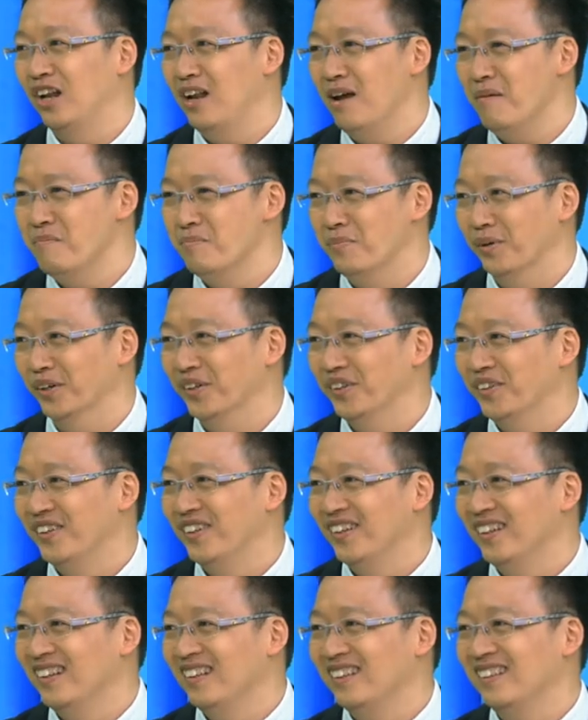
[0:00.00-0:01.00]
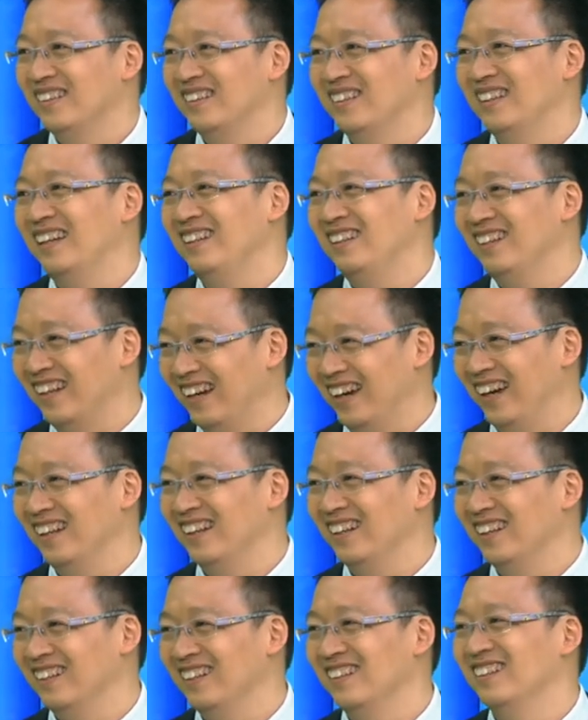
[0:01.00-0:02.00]
the number, then
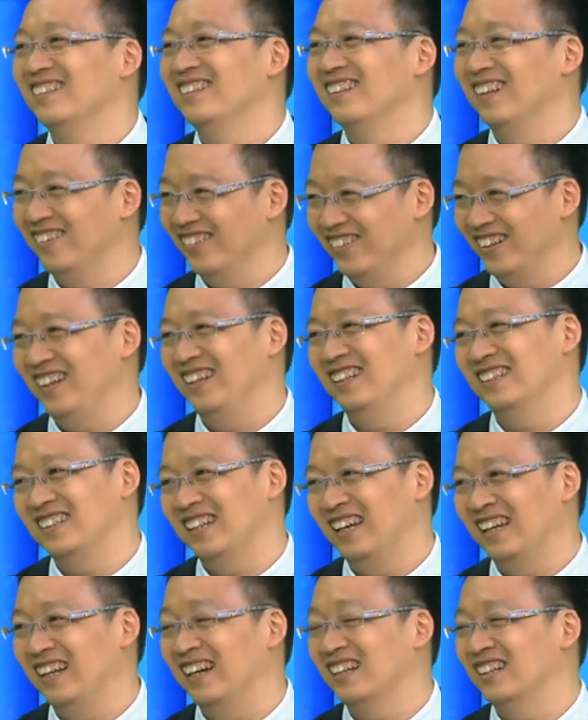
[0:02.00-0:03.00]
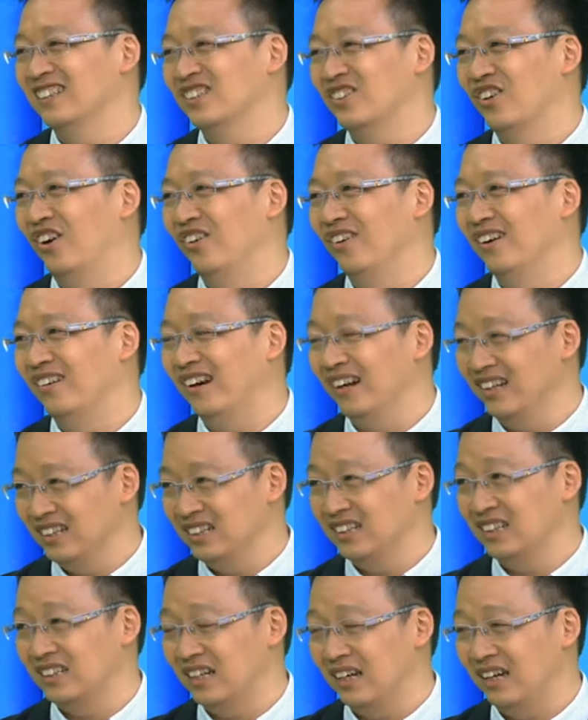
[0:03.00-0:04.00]
you know, it's another story, right?
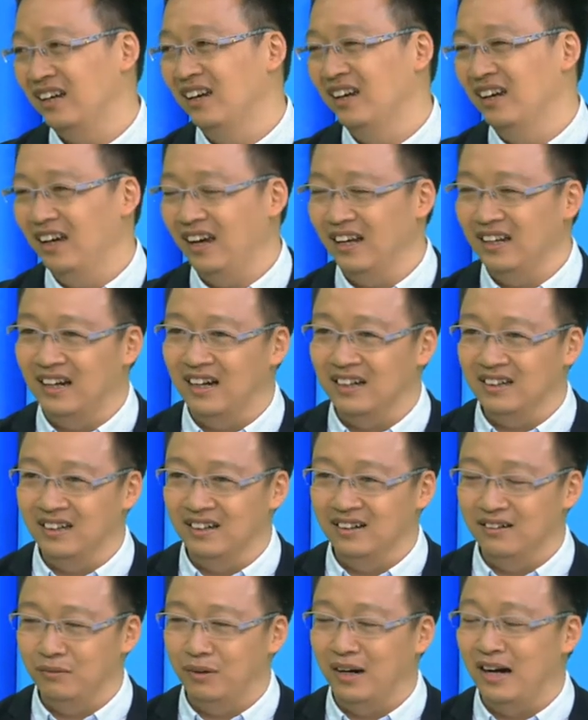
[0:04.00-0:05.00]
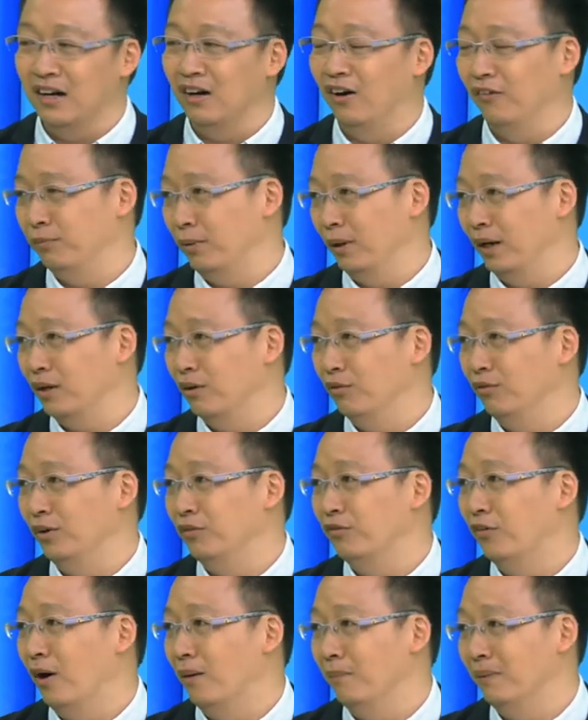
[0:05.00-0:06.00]
This is another round of political
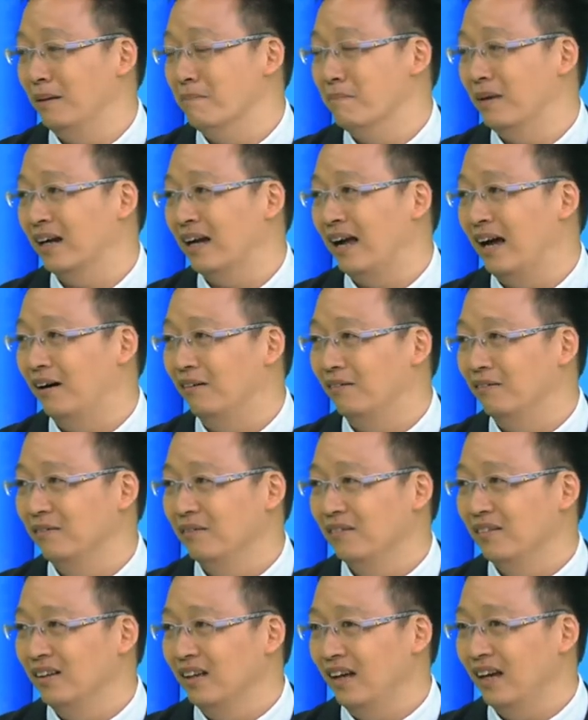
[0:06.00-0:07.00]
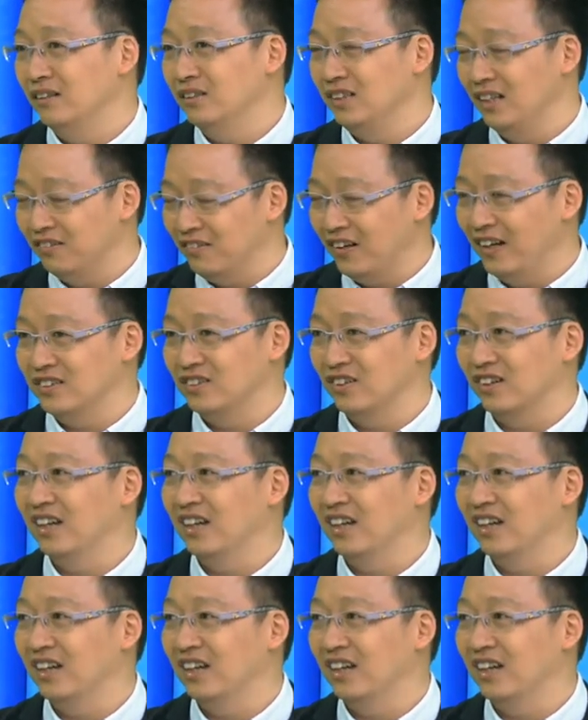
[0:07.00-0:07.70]
reform in Macau. And if that is